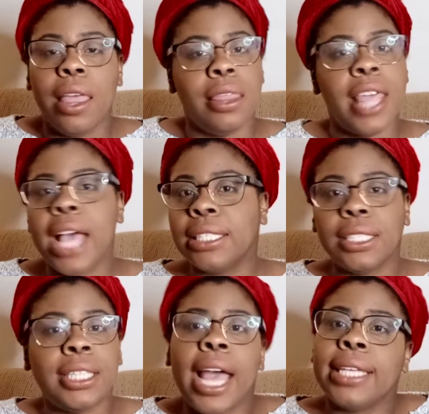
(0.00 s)

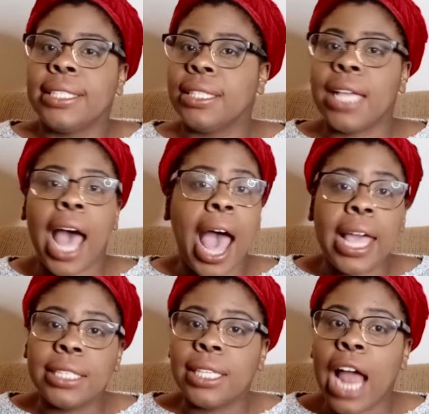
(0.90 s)
That's the
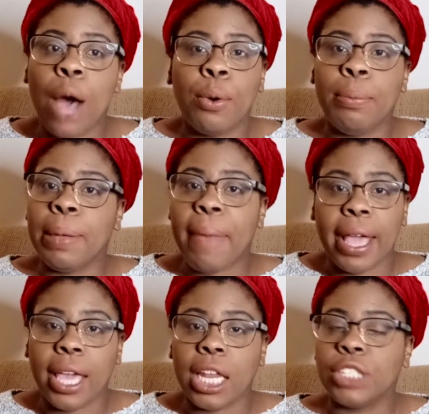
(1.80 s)
highest that I will be
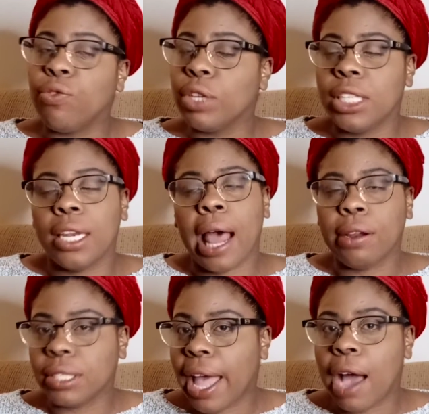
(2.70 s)
making. It's
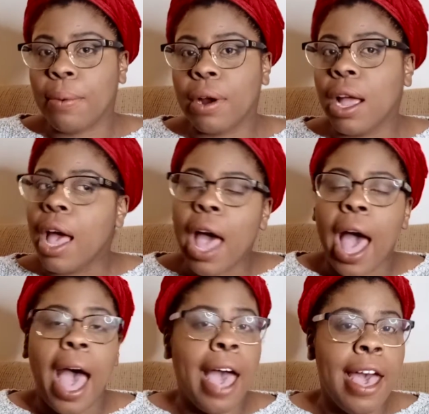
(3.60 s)
$14 an hour.
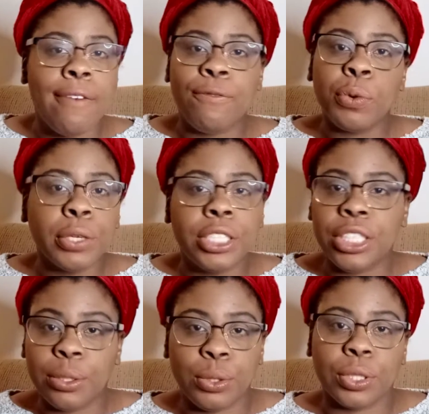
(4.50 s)
I have 4
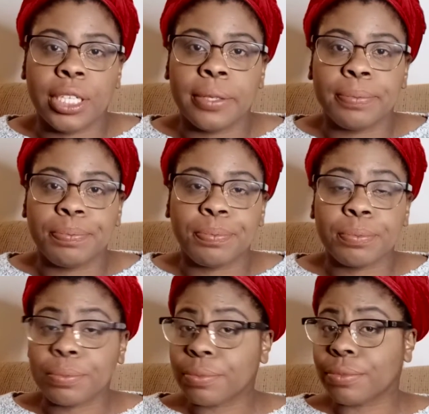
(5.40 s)
children.
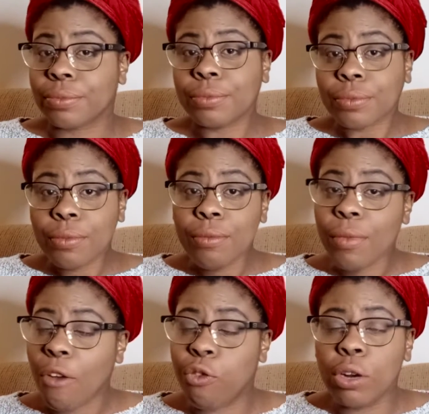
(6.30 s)

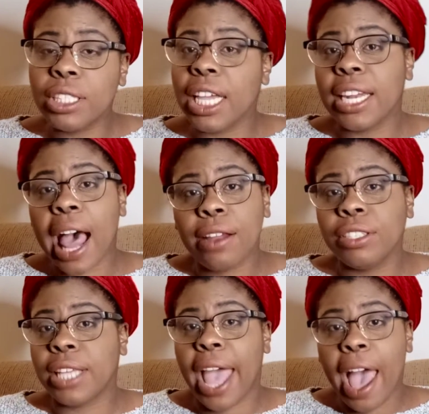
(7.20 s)

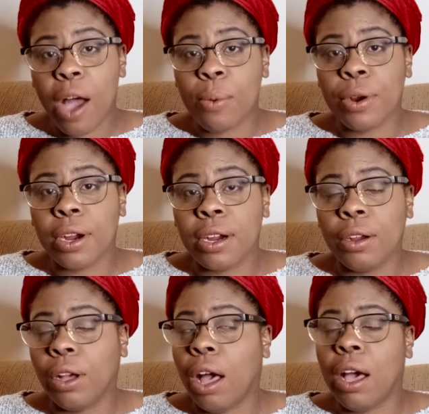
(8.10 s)
$14 an
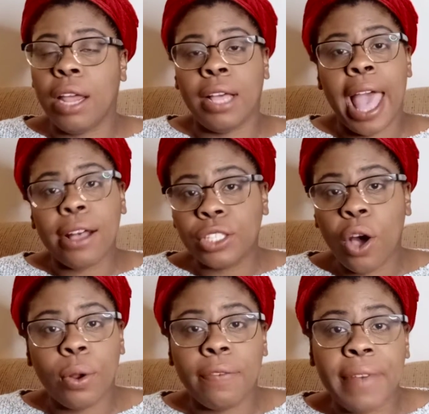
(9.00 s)
hour, a
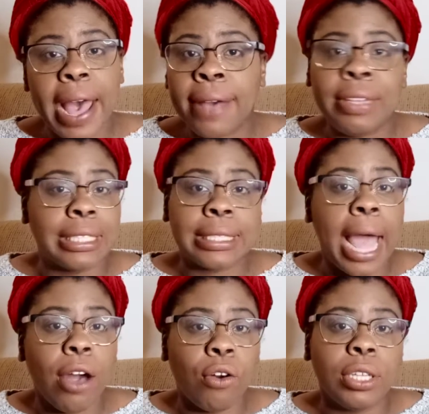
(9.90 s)
household of 5 is
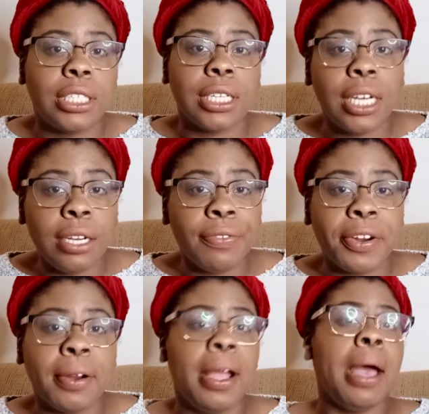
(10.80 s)
not going to
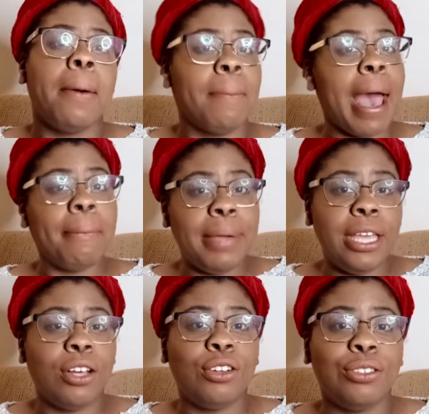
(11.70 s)
cover my
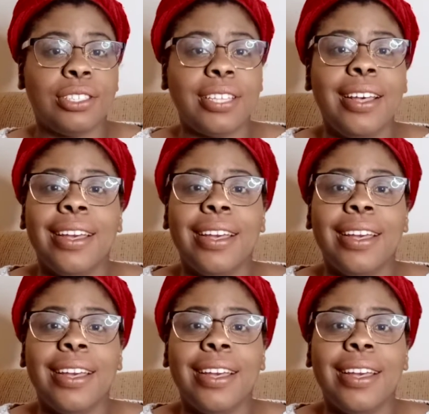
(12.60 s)
bills.